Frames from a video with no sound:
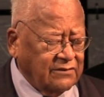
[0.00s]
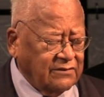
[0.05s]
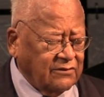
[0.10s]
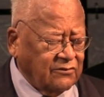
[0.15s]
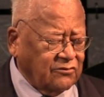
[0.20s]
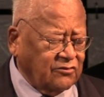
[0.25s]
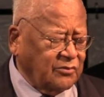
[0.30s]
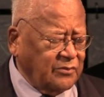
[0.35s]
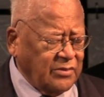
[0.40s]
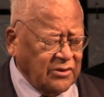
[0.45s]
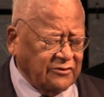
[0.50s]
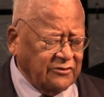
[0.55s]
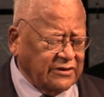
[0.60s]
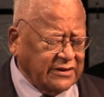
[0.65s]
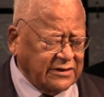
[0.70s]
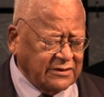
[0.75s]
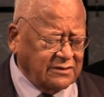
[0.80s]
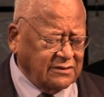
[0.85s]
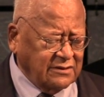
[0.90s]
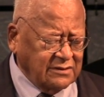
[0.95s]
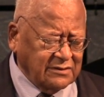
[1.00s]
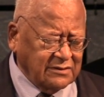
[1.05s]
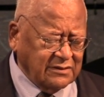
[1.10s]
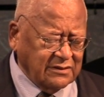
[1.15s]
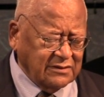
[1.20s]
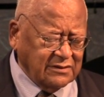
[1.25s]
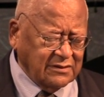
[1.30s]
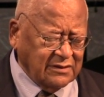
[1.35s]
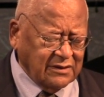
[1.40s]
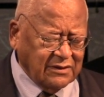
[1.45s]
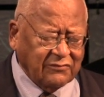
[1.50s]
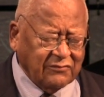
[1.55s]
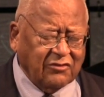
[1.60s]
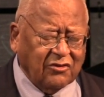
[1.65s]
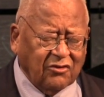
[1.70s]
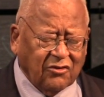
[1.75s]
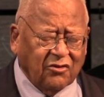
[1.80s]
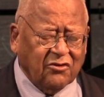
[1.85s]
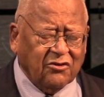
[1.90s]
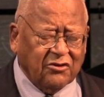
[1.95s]
the Spirit of the
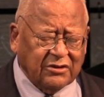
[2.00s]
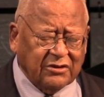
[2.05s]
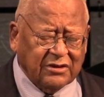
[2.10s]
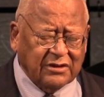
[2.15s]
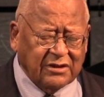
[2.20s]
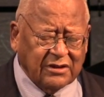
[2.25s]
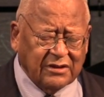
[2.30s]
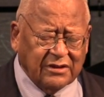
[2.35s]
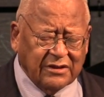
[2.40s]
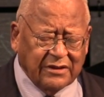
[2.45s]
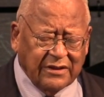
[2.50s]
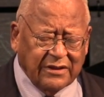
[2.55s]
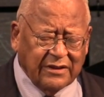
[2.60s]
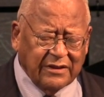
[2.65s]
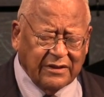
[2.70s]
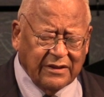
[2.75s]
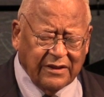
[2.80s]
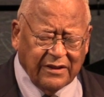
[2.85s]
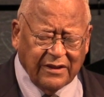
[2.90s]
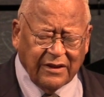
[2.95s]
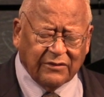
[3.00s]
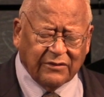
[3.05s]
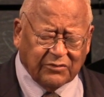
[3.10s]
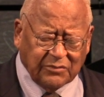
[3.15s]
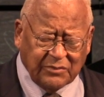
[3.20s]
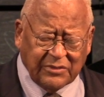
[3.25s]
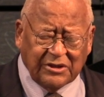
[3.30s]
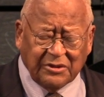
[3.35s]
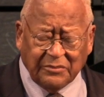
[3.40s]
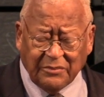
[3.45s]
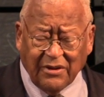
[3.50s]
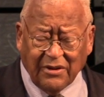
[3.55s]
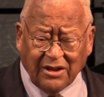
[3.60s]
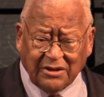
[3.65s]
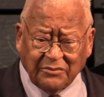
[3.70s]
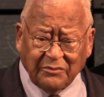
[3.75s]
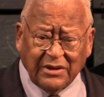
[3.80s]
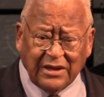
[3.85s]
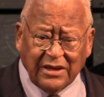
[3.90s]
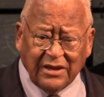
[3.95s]
Lord has been
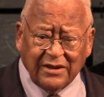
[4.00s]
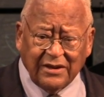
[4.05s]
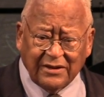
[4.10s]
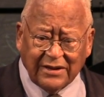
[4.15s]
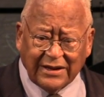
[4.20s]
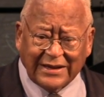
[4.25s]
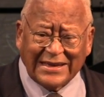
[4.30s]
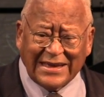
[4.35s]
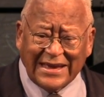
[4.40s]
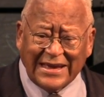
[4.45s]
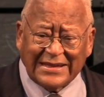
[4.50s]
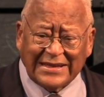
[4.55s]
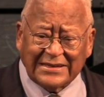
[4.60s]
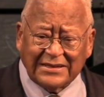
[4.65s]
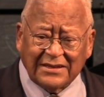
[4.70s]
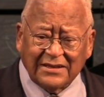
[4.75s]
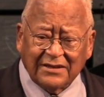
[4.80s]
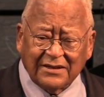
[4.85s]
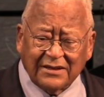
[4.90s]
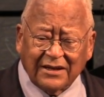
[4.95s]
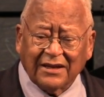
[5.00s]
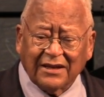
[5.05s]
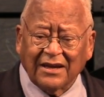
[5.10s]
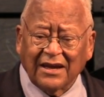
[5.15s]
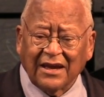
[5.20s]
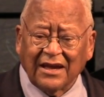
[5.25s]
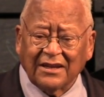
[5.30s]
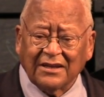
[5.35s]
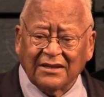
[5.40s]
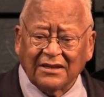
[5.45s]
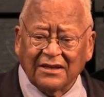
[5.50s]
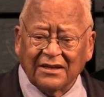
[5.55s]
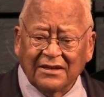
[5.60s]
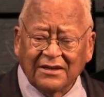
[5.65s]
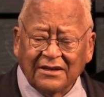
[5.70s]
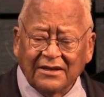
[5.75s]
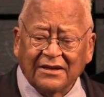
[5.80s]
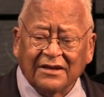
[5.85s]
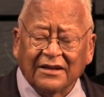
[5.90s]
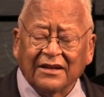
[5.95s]
upon me again and again
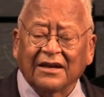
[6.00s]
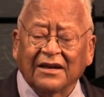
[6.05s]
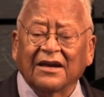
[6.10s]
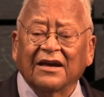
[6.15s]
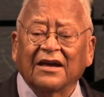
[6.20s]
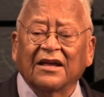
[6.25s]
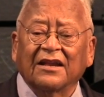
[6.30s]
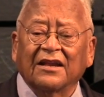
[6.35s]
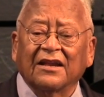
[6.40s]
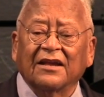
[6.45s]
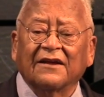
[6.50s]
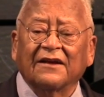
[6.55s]
and again.